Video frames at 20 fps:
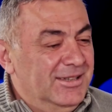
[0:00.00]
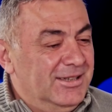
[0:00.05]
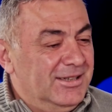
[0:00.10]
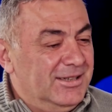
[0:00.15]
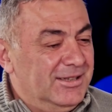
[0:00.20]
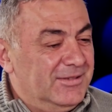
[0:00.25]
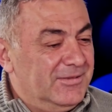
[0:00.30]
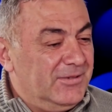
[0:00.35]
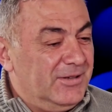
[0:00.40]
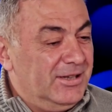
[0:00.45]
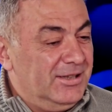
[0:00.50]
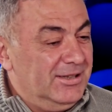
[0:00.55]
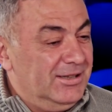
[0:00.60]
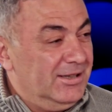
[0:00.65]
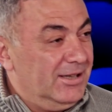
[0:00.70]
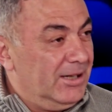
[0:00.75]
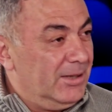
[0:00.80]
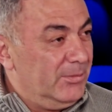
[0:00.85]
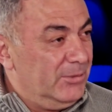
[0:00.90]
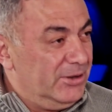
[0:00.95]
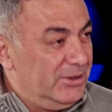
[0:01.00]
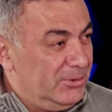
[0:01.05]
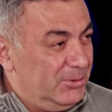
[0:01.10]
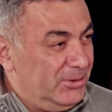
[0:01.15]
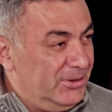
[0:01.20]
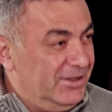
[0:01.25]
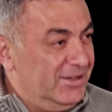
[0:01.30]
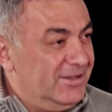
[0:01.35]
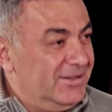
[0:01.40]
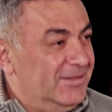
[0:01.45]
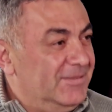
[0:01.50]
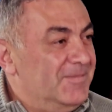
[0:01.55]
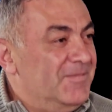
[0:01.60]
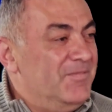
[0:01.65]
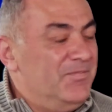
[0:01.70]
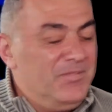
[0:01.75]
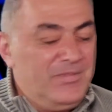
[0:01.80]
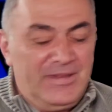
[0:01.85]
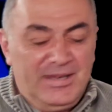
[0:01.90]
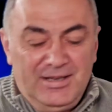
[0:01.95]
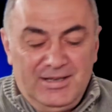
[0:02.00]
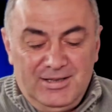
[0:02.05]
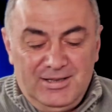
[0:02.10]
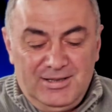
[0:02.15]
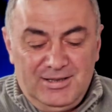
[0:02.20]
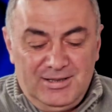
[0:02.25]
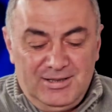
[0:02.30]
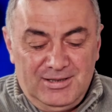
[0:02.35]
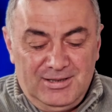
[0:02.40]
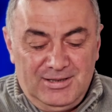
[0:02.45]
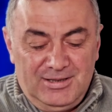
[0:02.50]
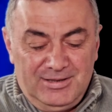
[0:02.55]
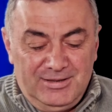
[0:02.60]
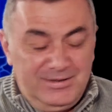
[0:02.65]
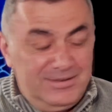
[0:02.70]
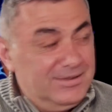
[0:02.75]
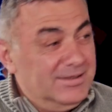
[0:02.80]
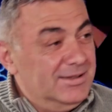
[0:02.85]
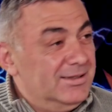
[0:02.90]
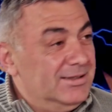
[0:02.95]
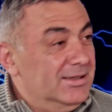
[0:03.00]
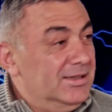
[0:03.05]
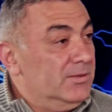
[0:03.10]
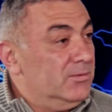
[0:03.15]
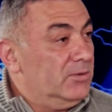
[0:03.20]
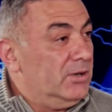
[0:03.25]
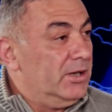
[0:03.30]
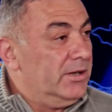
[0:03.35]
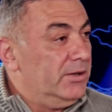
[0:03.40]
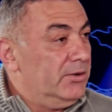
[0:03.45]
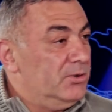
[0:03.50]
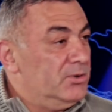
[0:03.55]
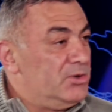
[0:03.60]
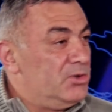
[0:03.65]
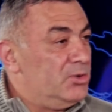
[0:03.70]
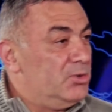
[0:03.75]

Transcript: and finally I met you here. Other than that, I used